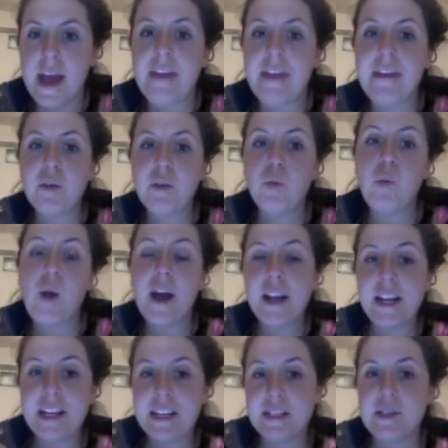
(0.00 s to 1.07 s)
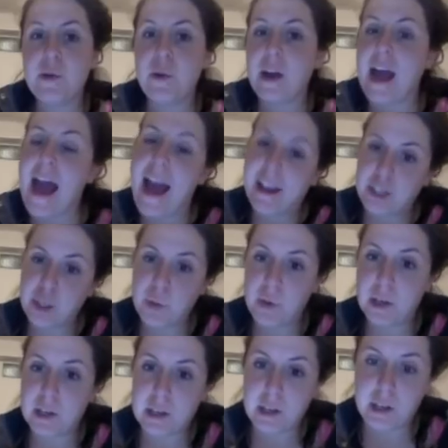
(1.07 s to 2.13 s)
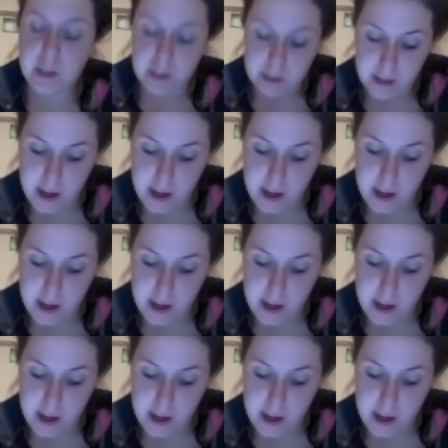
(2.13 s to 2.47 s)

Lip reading: And then what is your actual